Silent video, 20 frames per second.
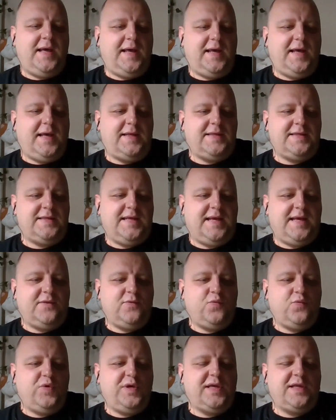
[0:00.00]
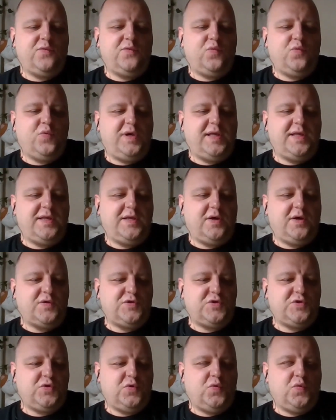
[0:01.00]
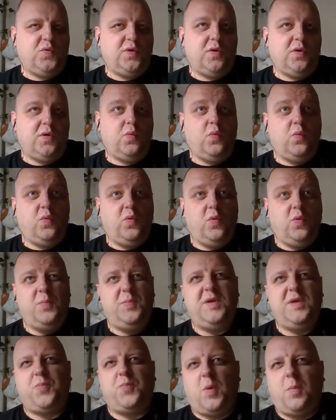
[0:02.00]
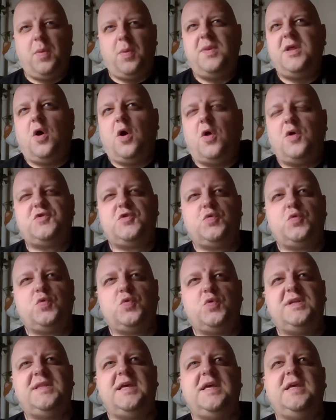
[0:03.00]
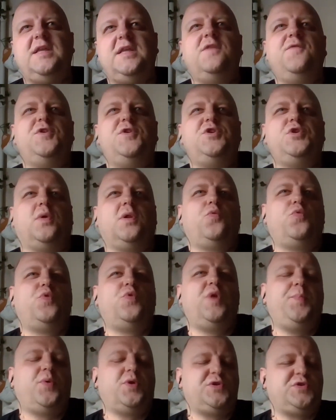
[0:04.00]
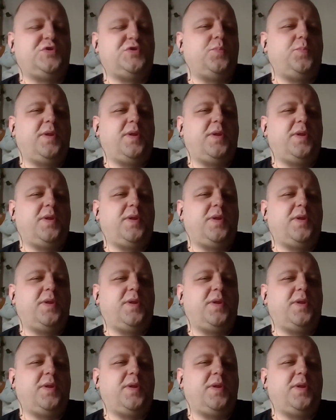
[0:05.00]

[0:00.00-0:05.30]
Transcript: And then we will be probably also doing the individual reports on